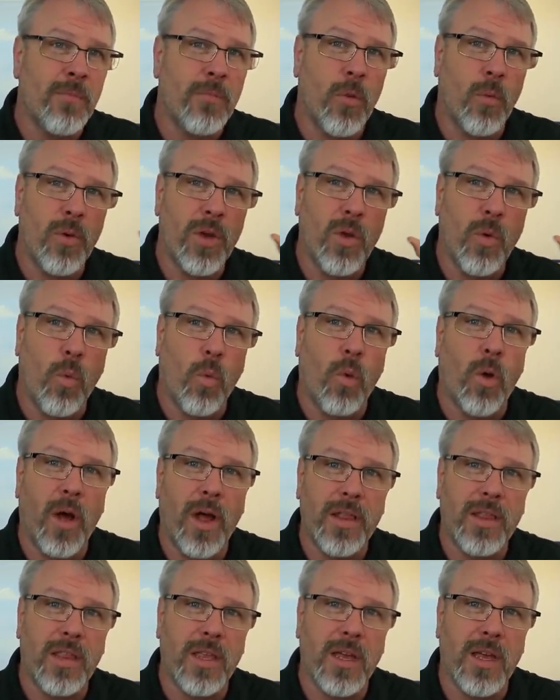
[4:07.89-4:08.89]
but we
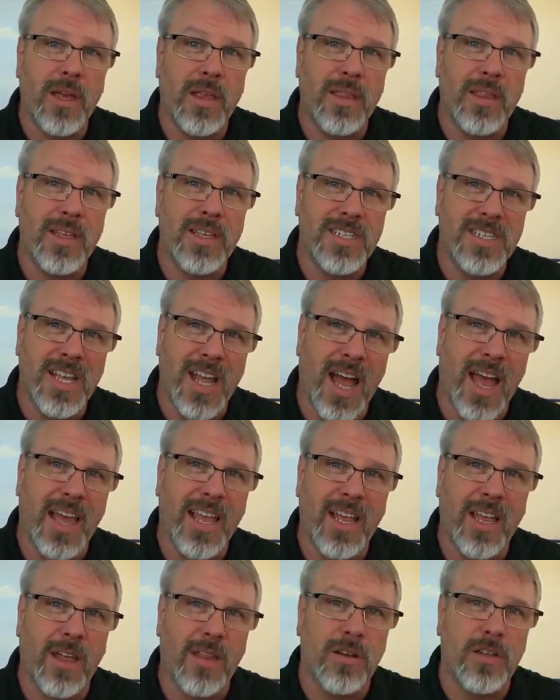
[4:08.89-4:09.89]
want the
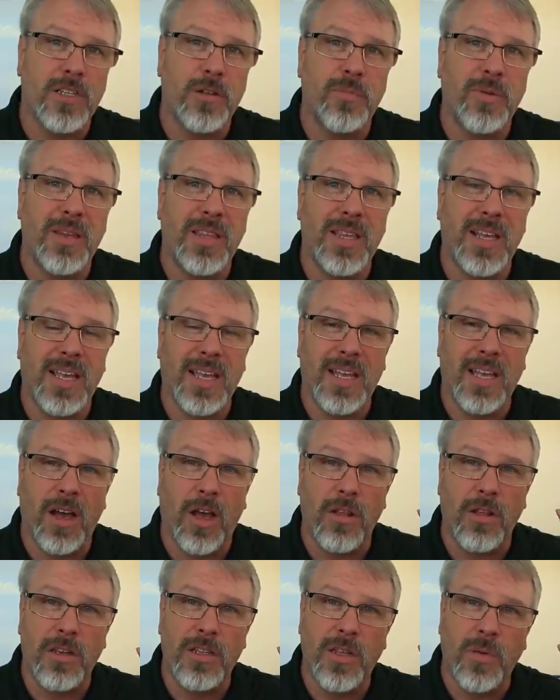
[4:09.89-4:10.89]
sky color to be the
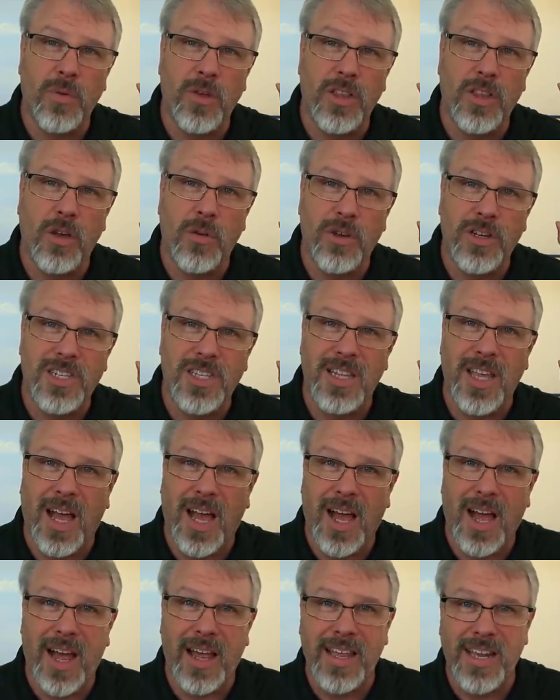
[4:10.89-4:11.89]
color that we'll notice the
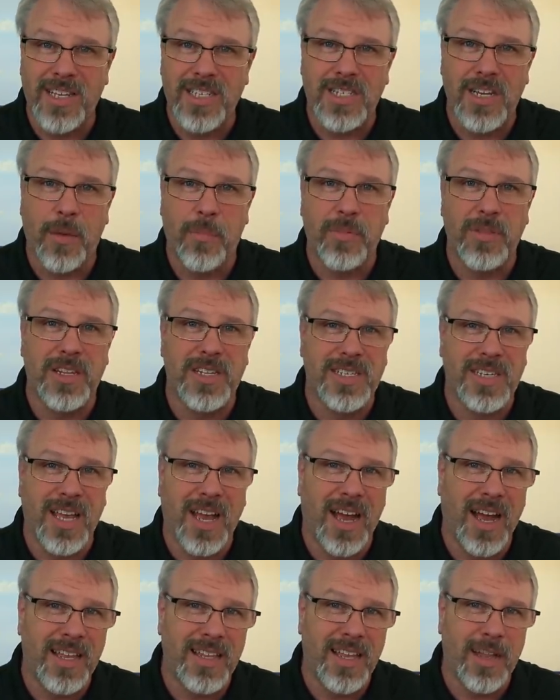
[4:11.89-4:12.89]
highest up in the
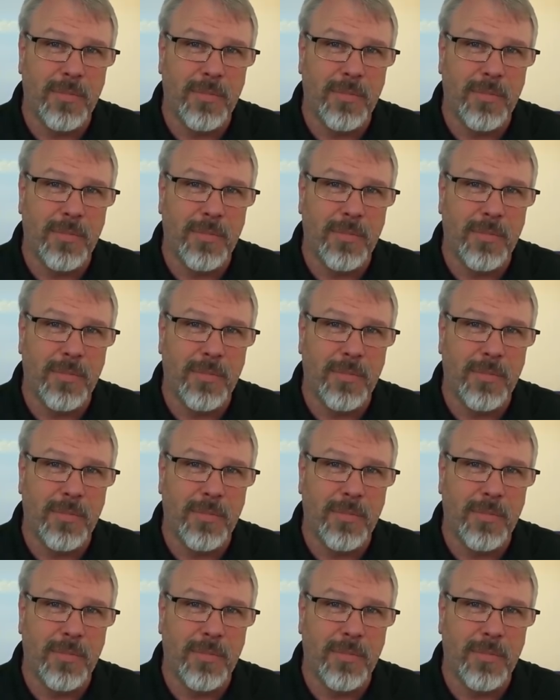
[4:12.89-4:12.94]
sky.